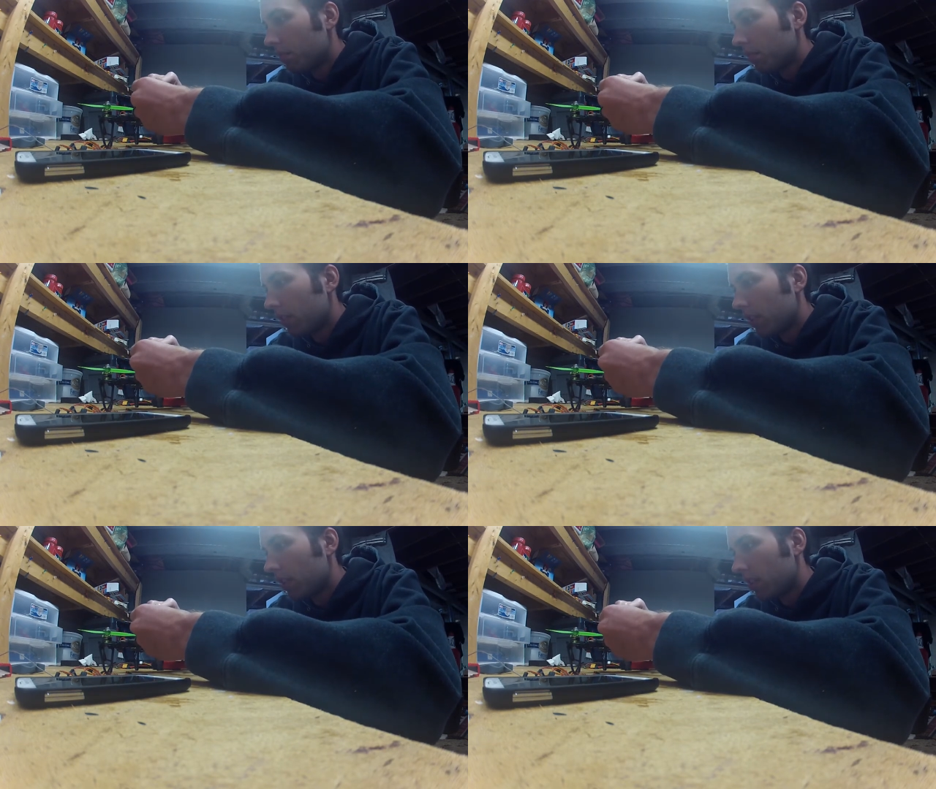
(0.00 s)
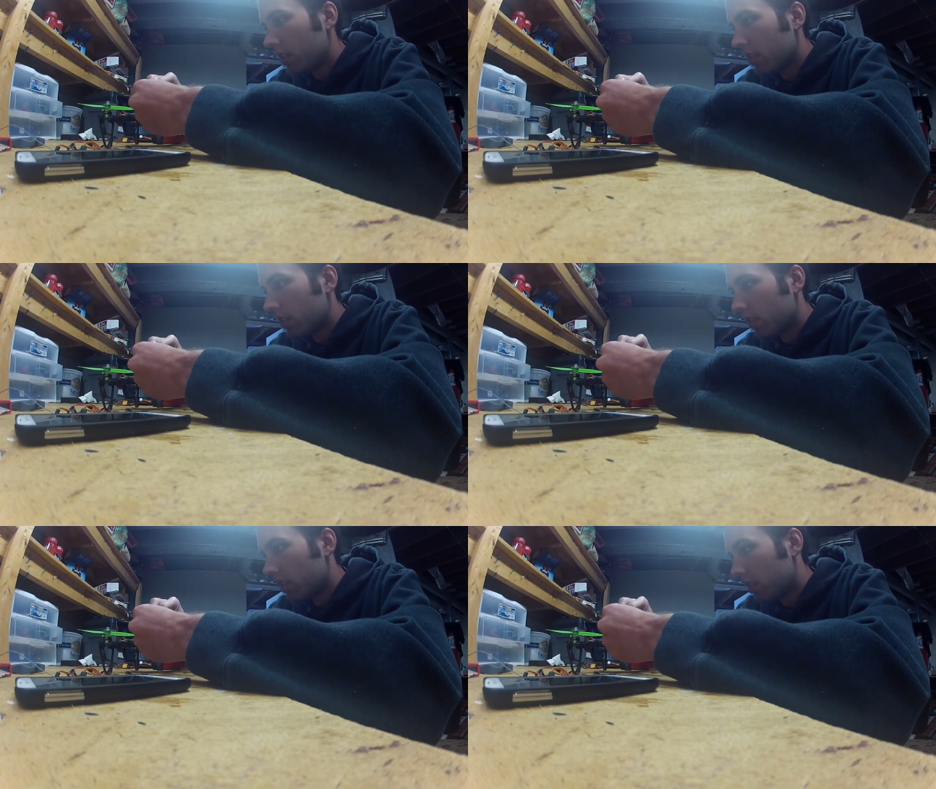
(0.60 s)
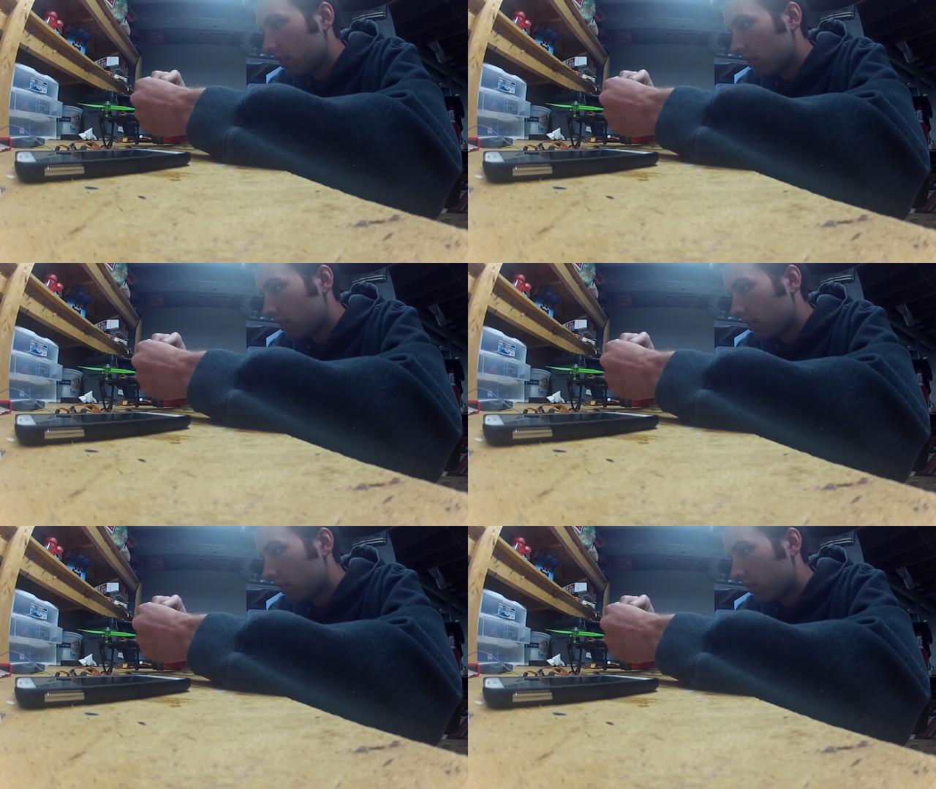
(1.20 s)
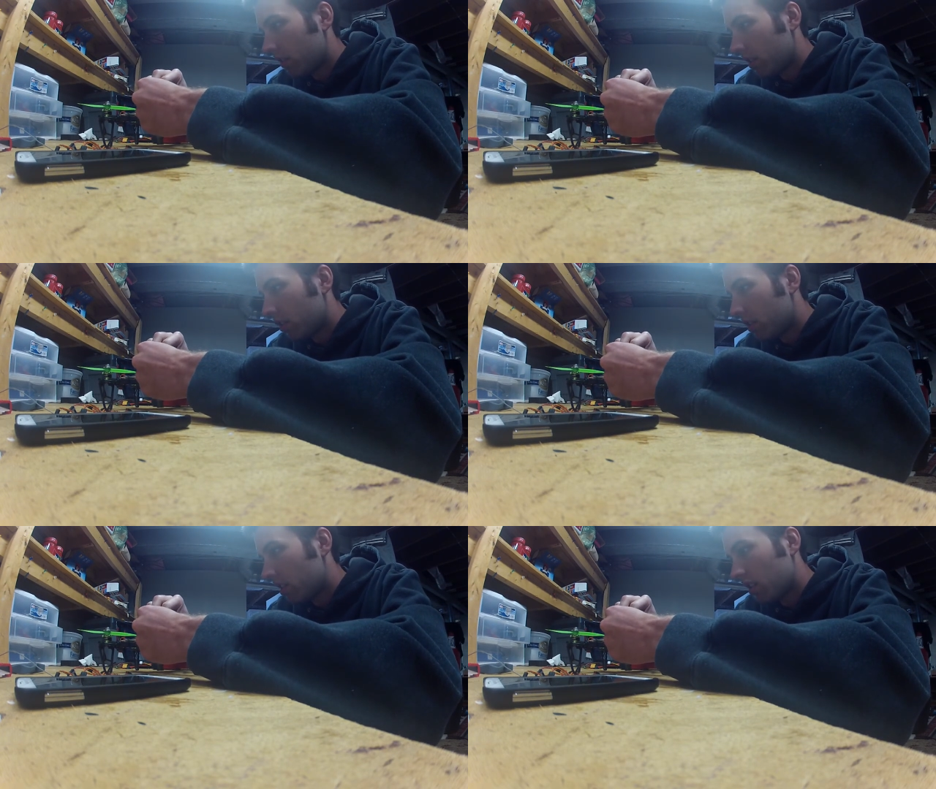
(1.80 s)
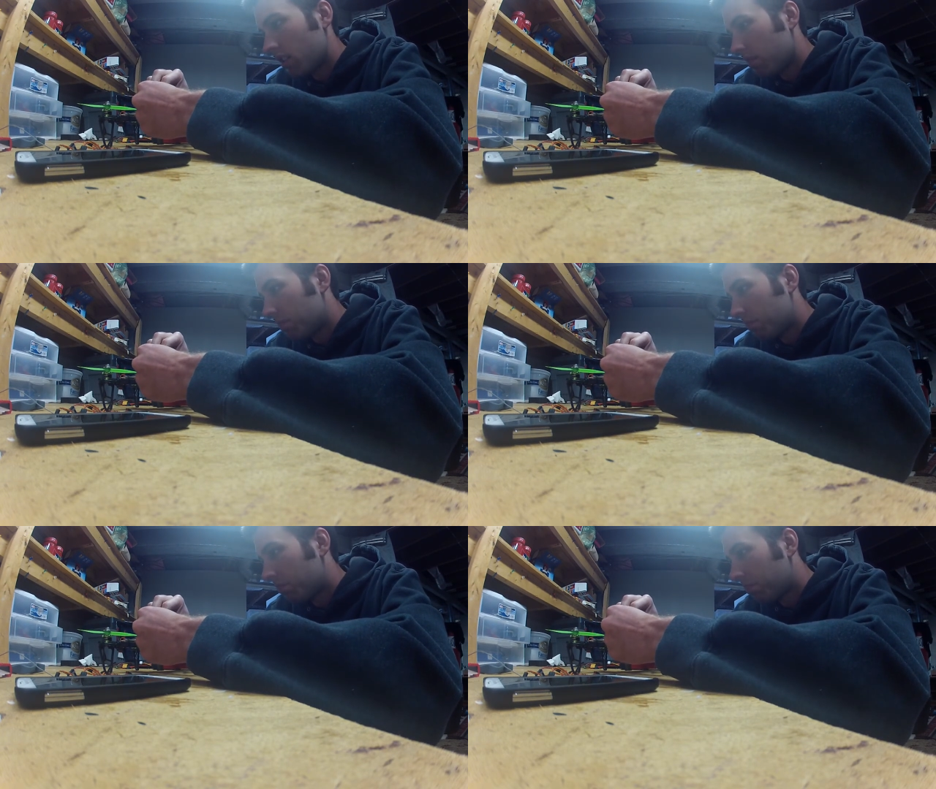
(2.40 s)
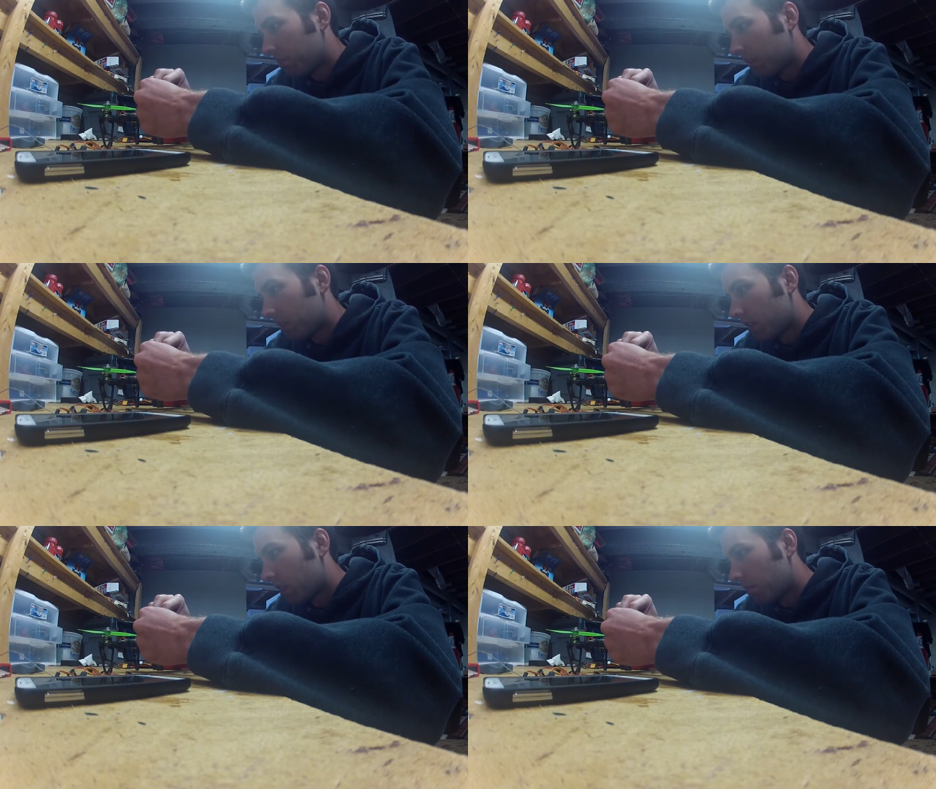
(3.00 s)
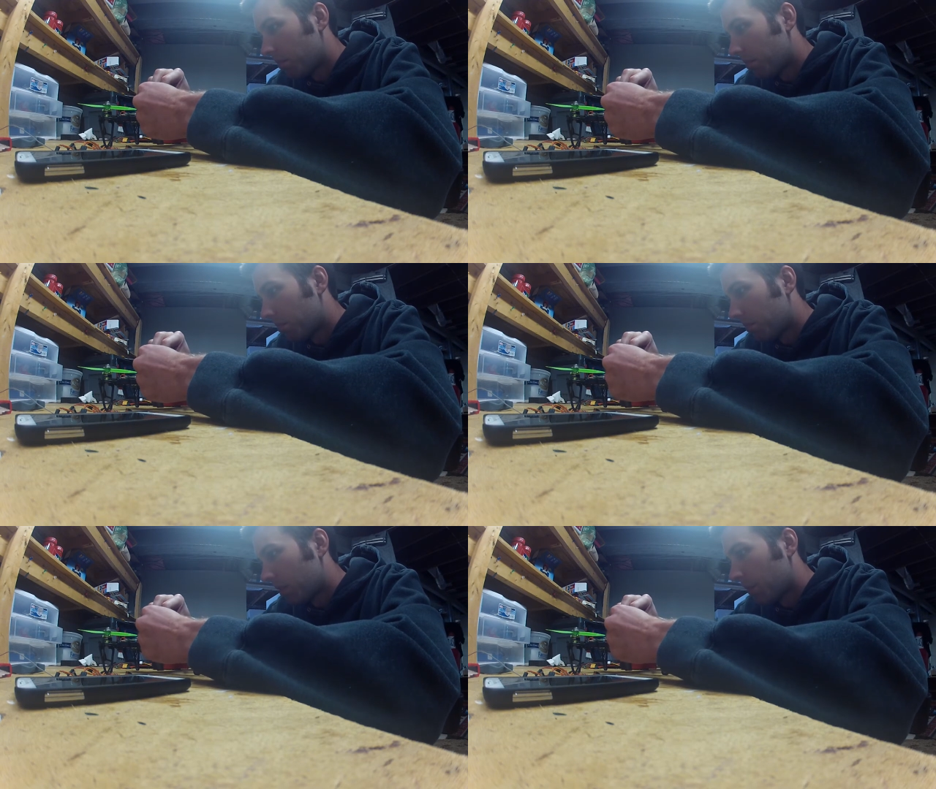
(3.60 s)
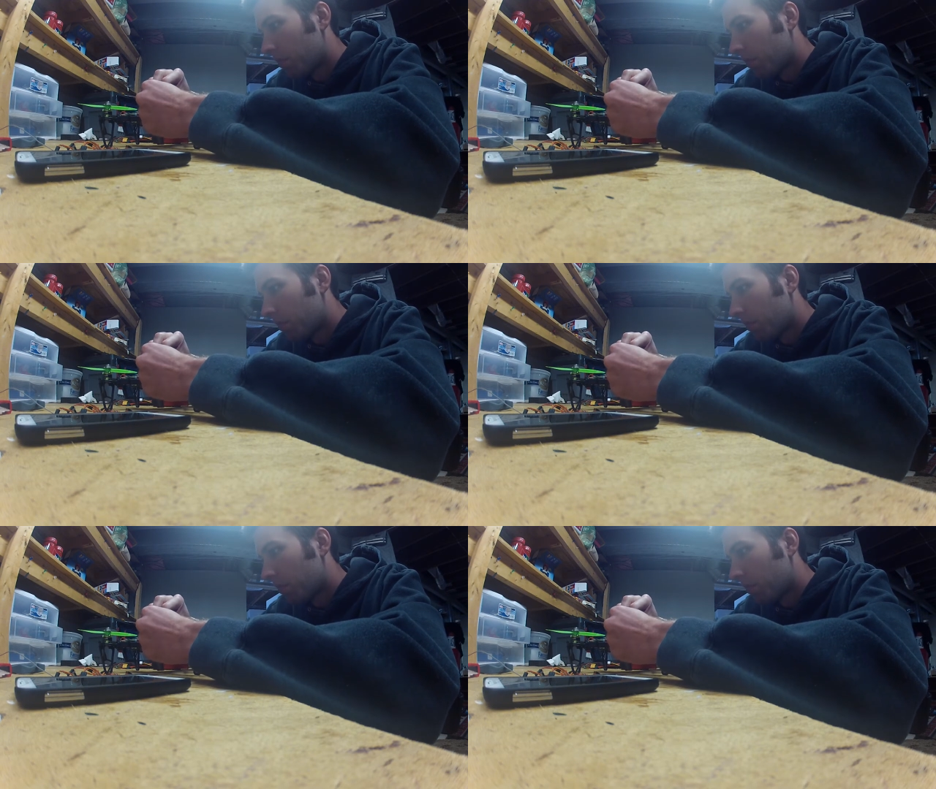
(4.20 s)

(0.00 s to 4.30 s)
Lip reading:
(no speaker visible)